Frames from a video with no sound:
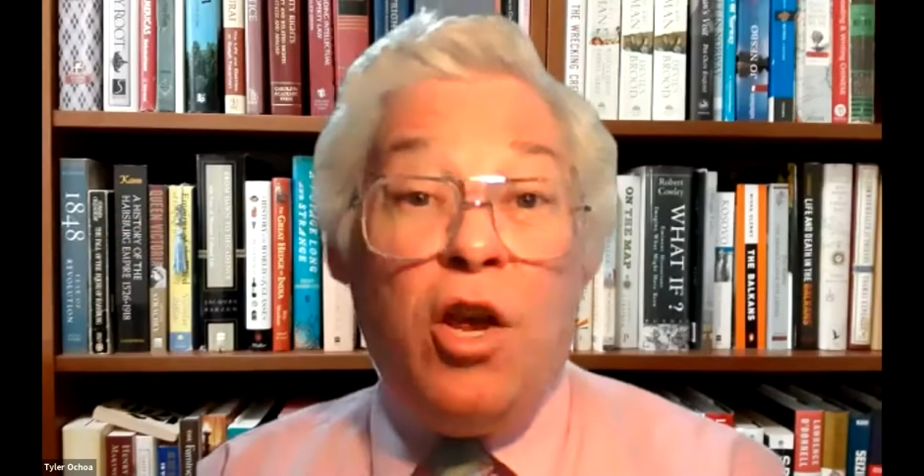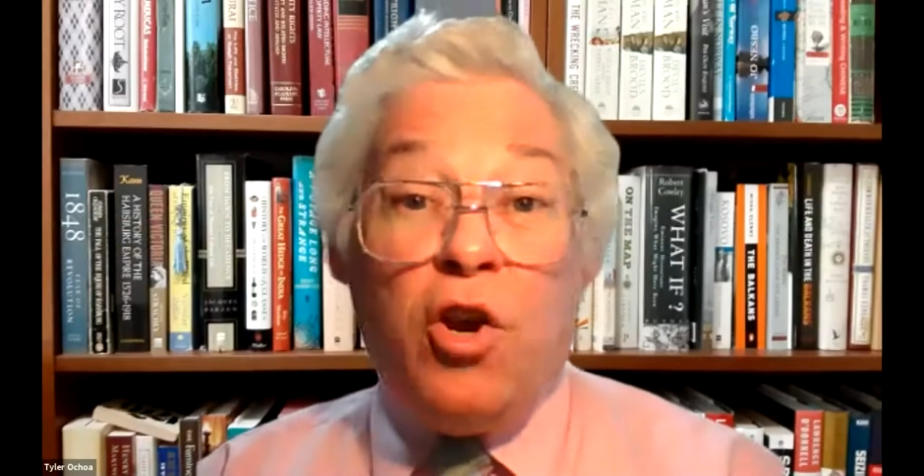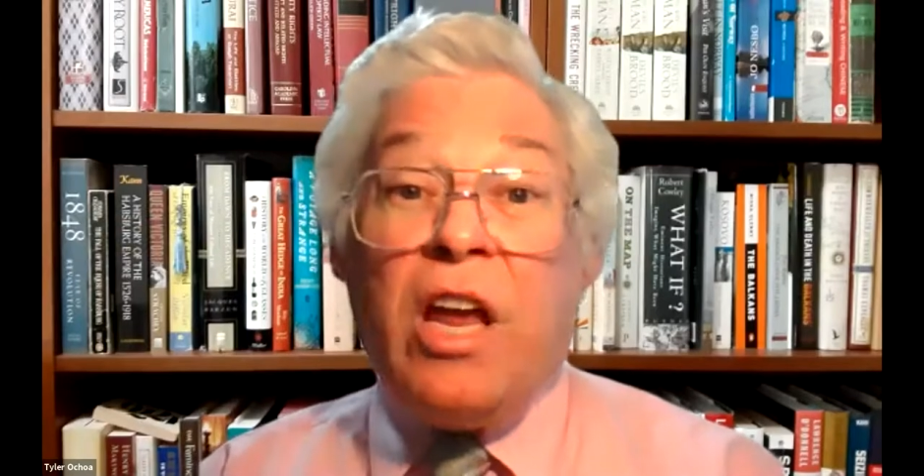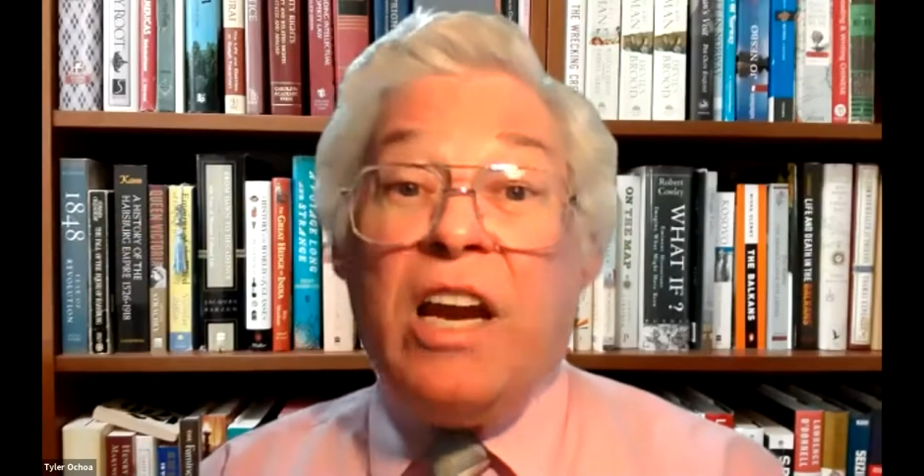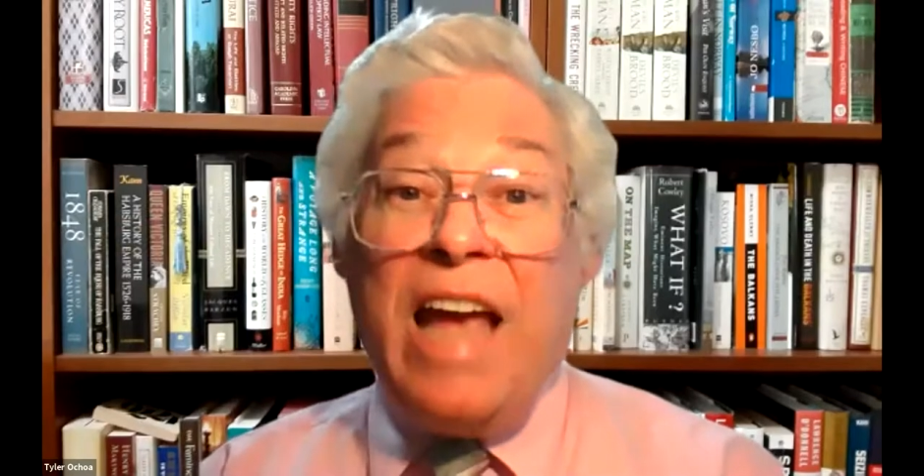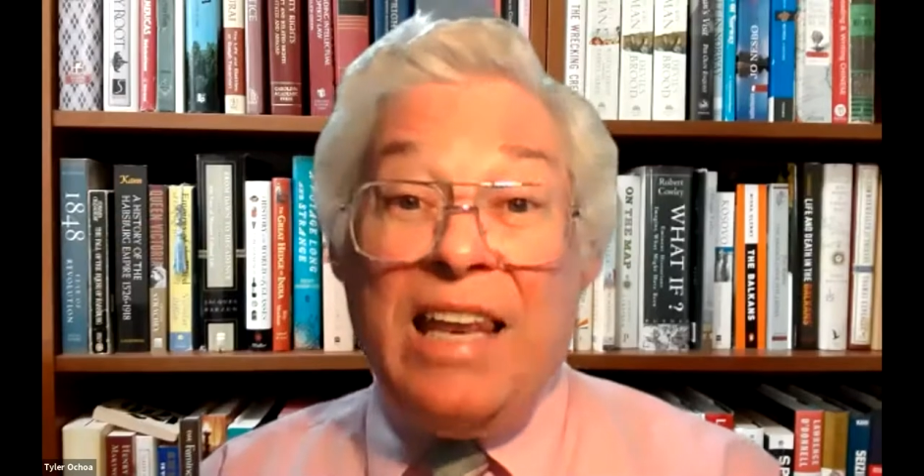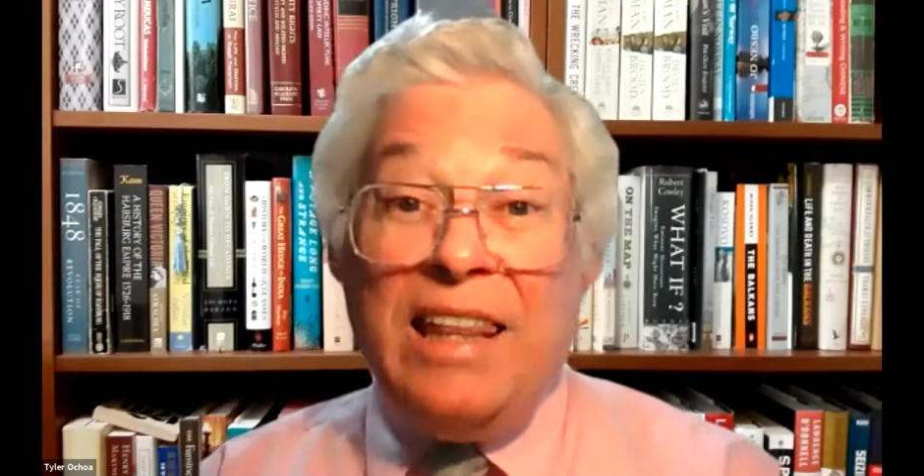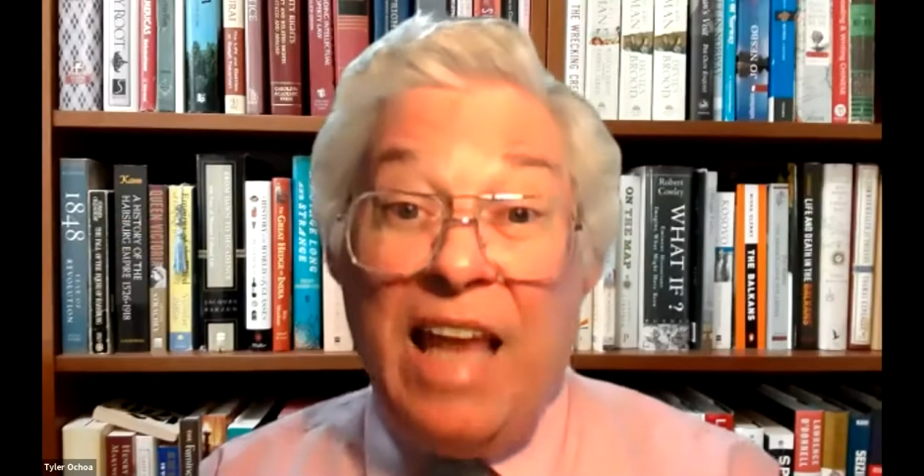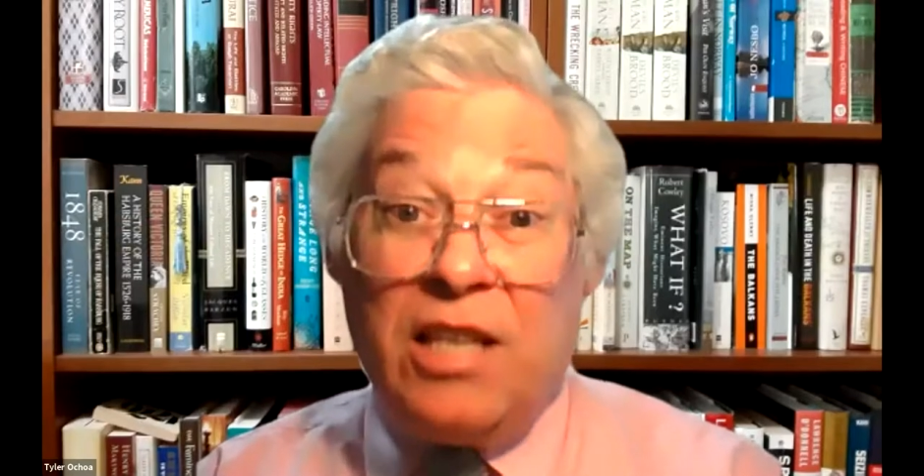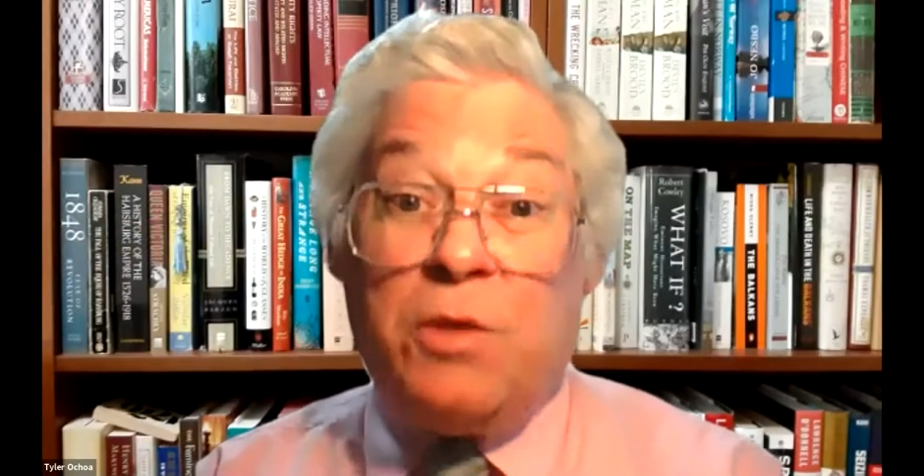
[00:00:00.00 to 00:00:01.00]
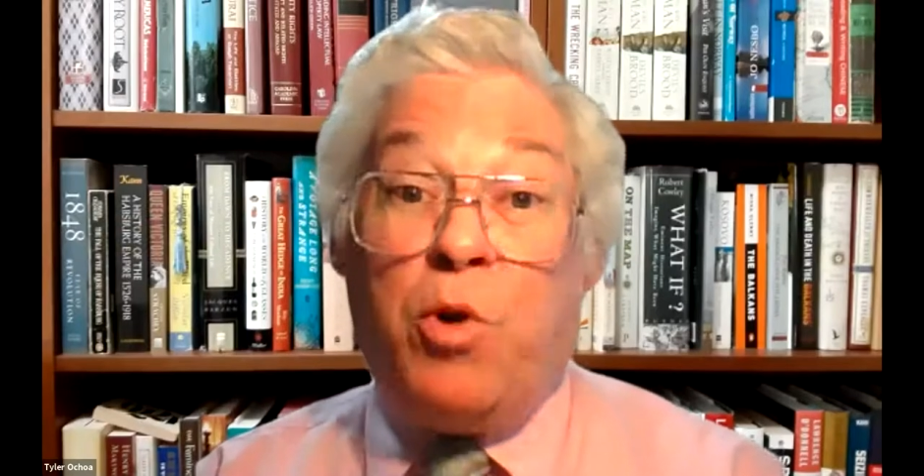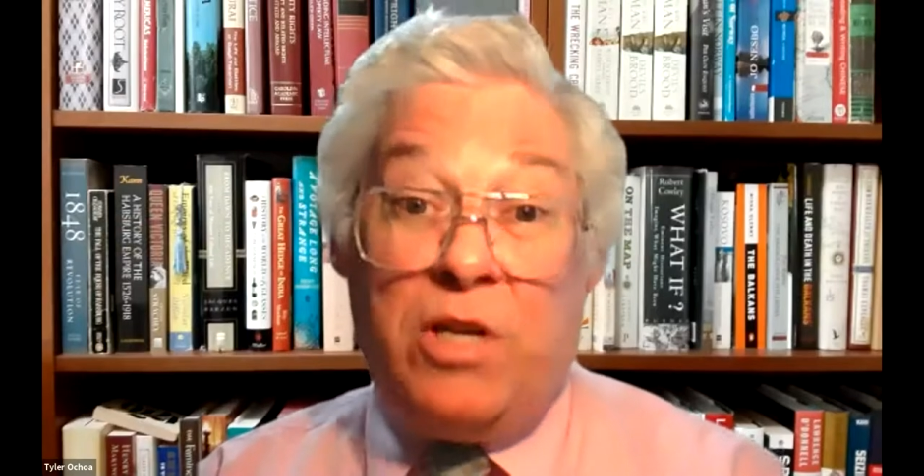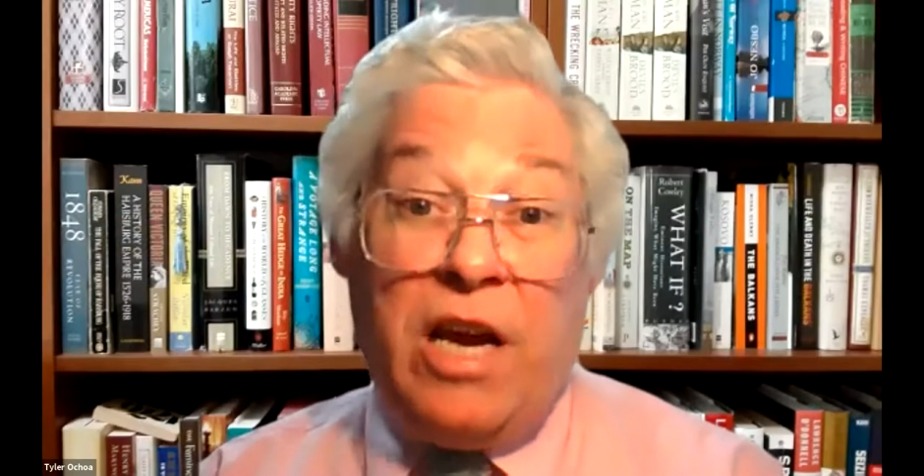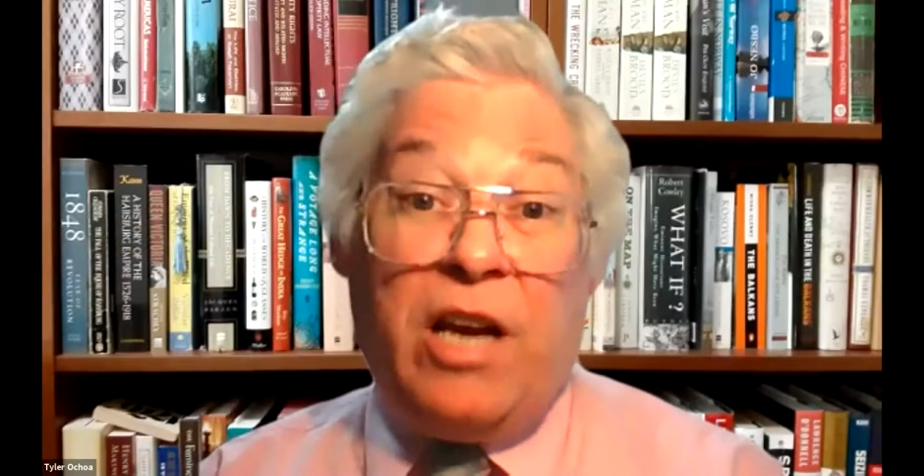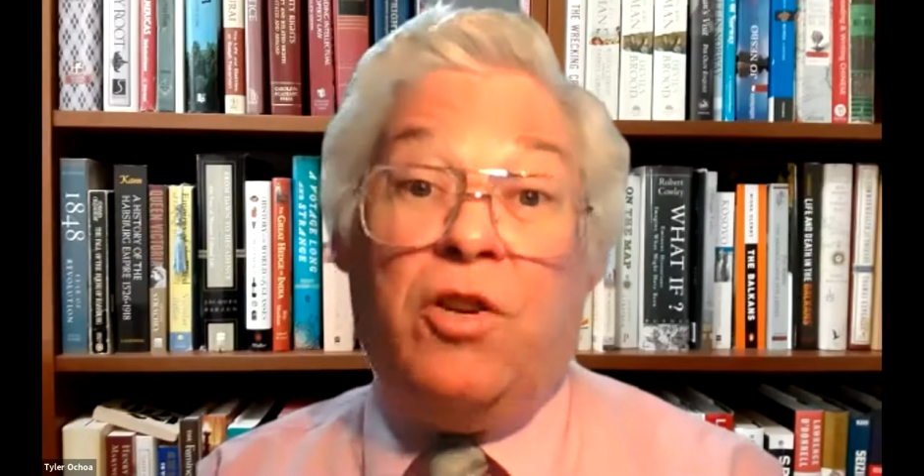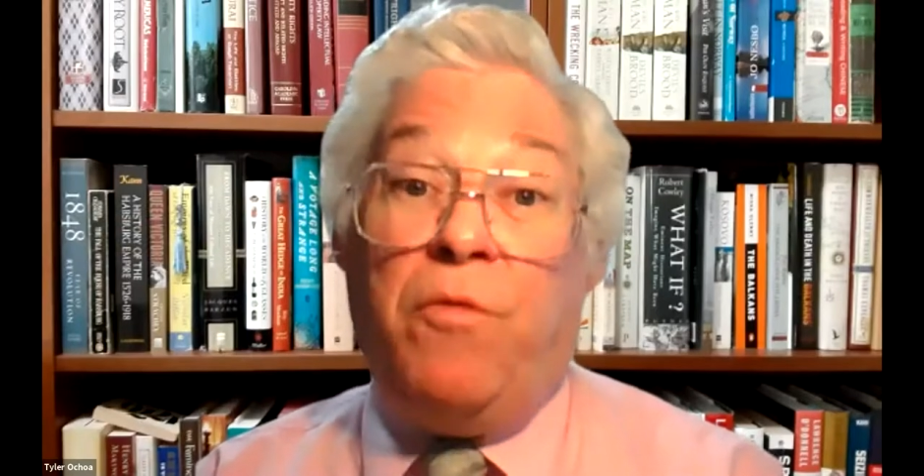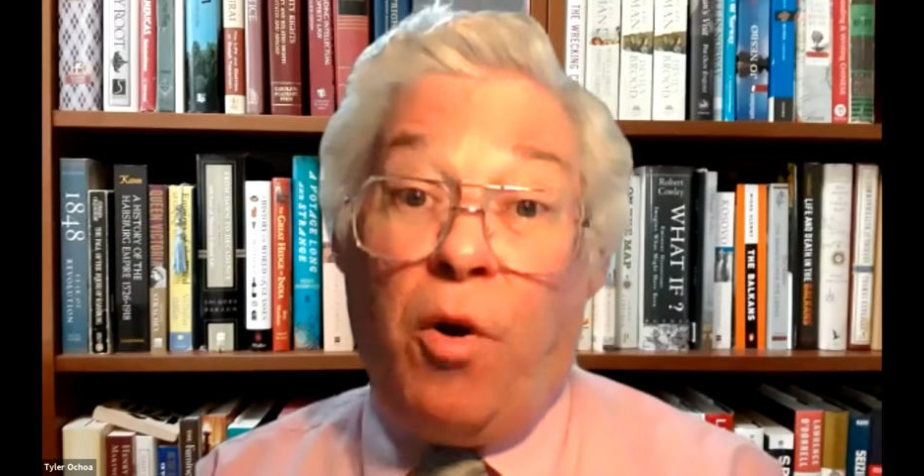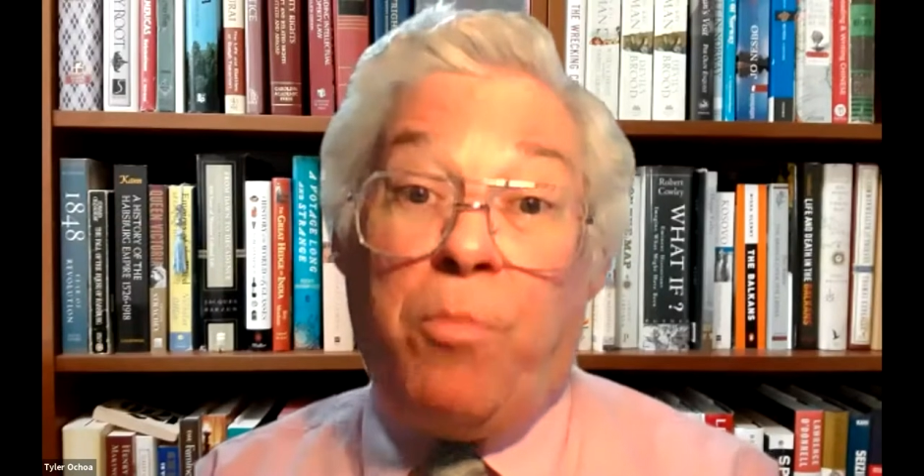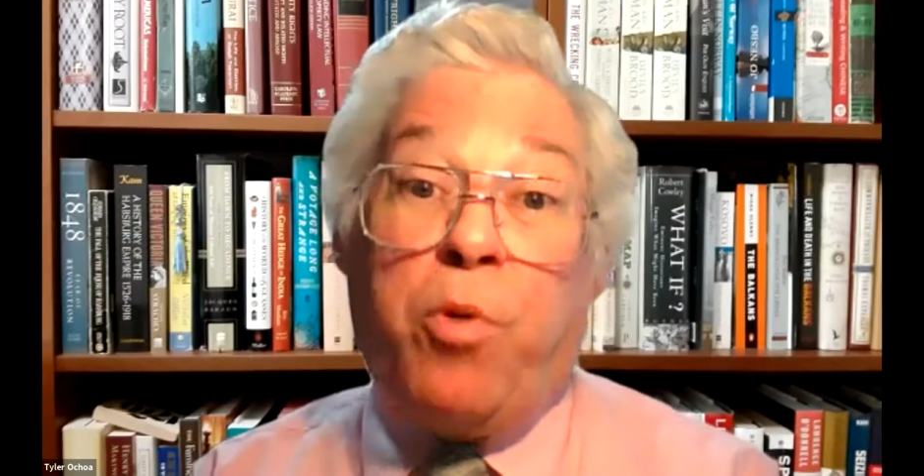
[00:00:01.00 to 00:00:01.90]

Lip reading: You're going to get less protection for